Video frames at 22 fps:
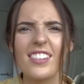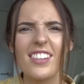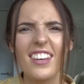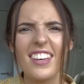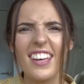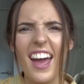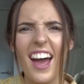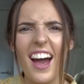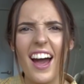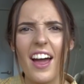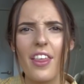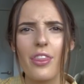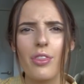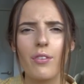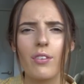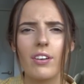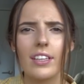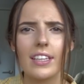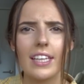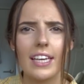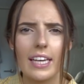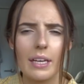So yeah, I
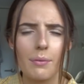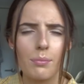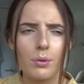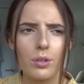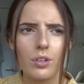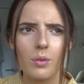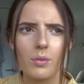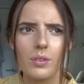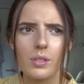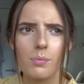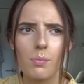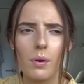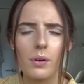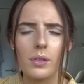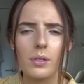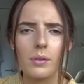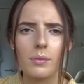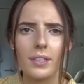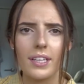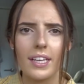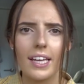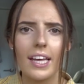thought the ebook was
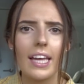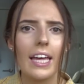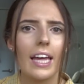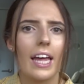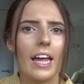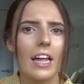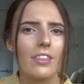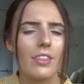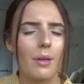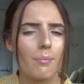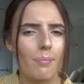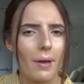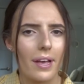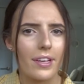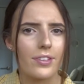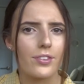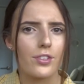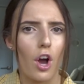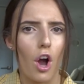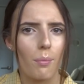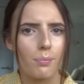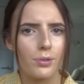probably the
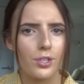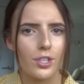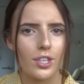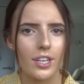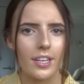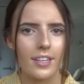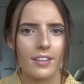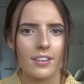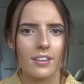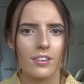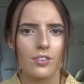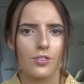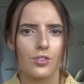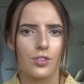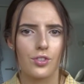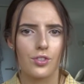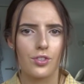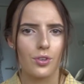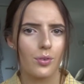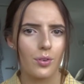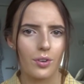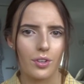best option to
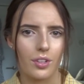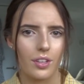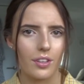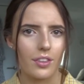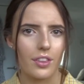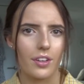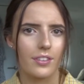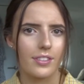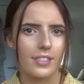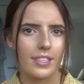do all of those